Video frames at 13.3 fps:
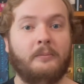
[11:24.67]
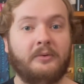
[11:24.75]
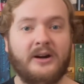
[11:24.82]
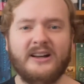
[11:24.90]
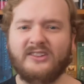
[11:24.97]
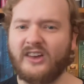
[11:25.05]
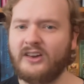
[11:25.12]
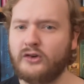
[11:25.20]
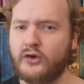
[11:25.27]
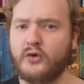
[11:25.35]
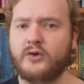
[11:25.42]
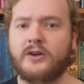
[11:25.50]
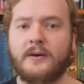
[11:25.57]
brings a
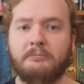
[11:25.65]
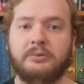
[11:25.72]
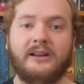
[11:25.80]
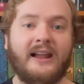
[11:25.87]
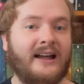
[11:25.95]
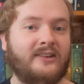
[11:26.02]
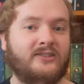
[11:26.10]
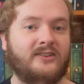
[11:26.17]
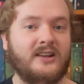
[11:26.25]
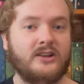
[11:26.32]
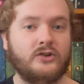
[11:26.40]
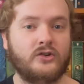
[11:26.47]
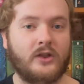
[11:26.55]
new
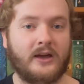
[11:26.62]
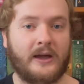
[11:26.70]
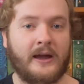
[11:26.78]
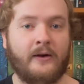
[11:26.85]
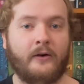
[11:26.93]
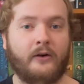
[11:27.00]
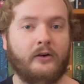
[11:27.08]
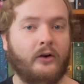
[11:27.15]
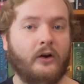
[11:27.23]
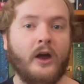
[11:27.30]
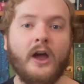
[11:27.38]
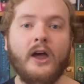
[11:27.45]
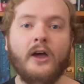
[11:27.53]
complexity to the character.